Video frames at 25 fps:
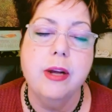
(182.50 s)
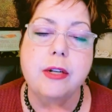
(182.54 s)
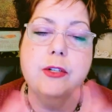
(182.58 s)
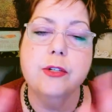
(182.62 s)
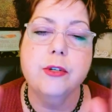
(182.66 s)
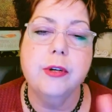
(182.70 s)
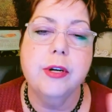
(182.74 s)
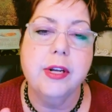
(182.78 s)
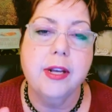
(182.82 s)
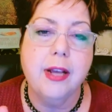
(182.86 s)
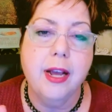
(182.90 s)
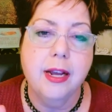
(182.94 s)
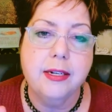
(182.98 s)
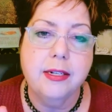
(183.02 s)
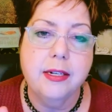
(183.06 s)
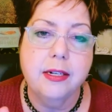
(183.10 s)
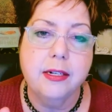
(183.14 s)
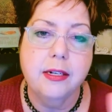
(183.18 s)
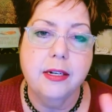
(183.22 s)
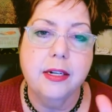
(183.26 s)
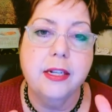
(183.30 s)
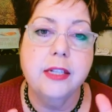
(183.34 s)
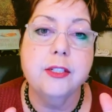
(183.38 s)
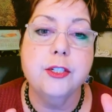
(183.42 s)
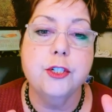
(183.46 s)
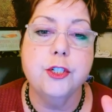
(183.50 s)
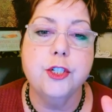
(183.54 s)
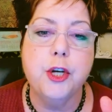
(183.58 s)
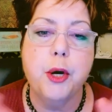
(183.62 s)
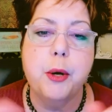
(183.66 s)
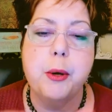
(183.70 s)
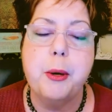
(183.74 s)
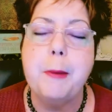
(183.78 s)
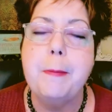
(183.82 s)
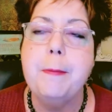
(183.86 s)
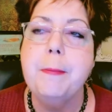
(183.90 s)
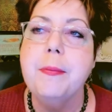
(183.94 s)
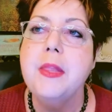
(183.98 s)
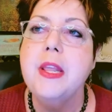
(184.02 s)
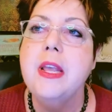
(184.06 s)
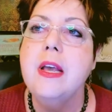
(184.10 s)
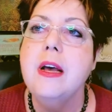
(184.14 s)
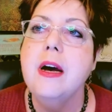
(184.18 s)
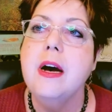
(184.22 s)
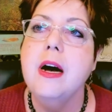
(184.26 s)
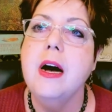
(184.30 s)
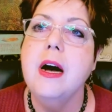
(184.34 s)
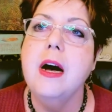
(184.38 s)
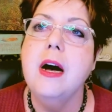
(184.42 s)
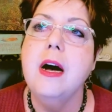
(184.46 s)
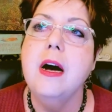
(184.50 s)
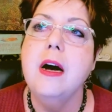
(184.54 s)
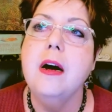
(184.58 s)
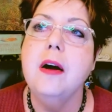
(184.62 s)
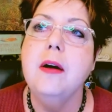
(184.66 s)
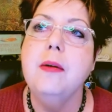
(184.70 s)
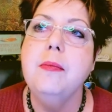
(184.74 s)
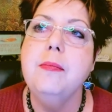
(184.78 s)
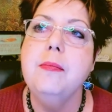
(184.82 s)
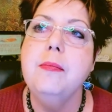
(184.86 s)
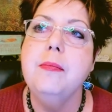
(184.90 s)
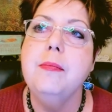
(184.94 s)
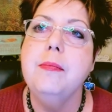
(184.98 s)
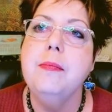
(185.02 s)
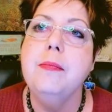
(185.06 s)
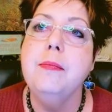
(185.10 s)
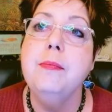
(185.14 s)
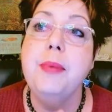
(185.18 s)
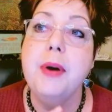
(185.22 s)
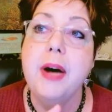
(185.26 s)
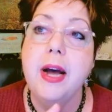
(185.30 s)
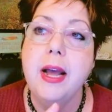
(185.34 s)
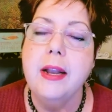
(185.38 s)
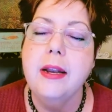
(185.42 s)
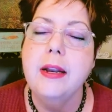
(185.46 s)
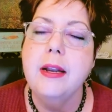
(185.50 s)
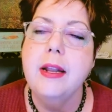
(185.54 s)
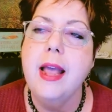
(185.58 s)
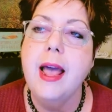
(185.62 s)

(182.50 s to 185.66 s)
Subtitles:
and drink. I didn't. It's a joke. But